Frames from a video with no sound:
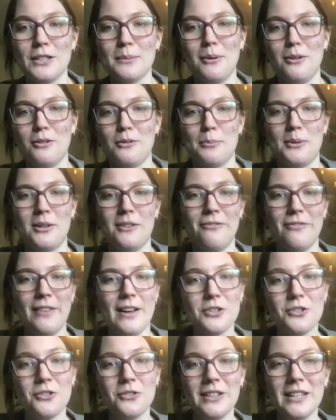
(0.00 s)
both
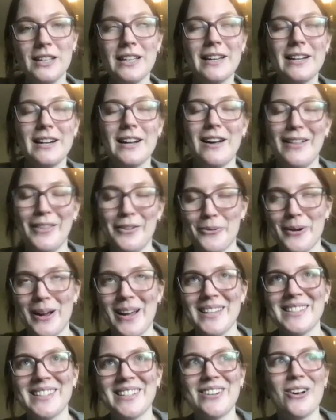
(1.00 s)
professionally and
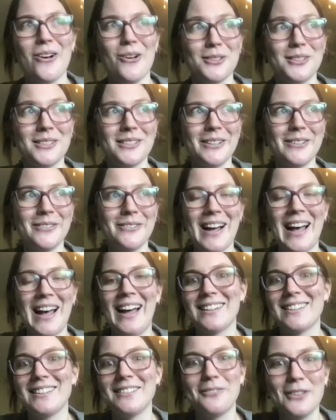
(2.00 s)
otherwise, and also
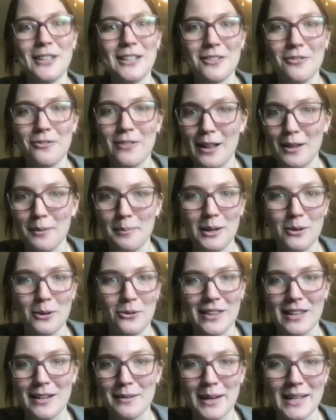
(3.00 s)
actively developing
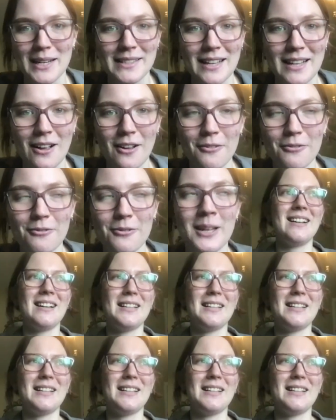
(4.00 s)
within myself.